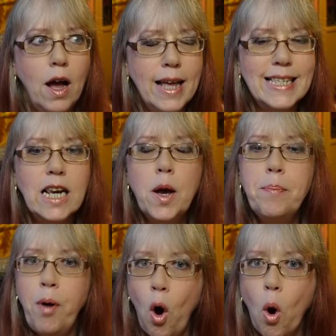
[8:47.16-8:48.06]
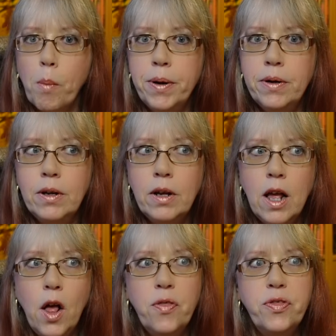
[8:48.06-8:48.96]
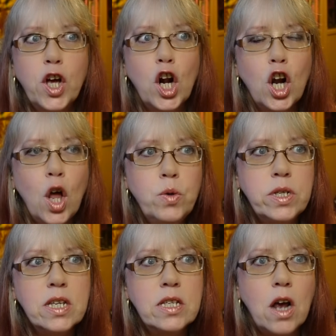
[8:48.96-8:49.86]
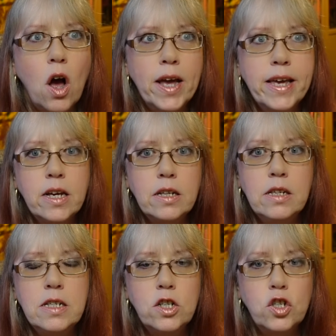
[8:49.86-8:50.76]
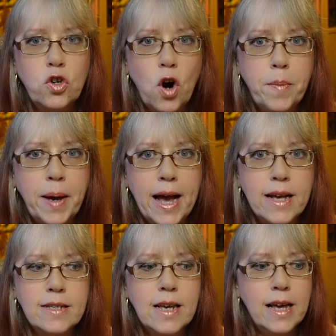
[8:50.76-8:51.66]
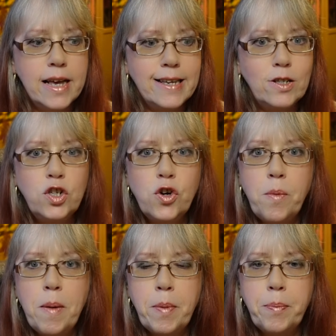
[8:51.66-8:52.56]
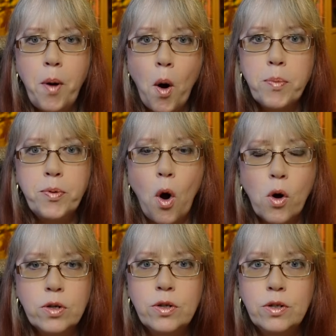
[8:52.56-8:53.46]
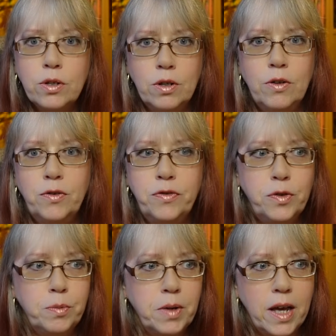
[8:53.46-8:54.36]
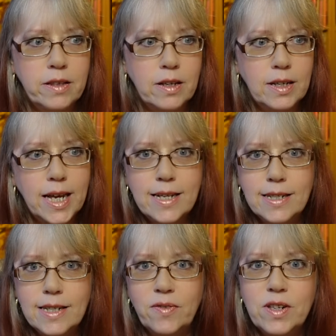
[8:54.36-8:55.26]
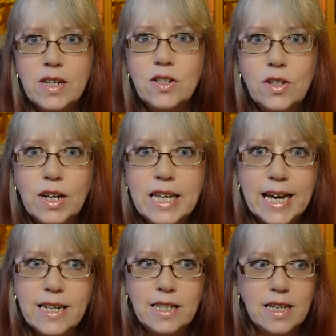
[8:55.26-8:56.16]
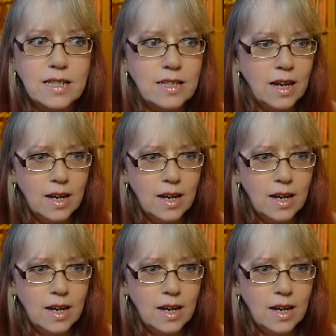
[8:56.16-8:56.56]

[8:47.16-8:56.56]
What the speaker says: It's like a pop. The closest I can describe it as is, do you remember pop rocks from like the late 70s, early 80s?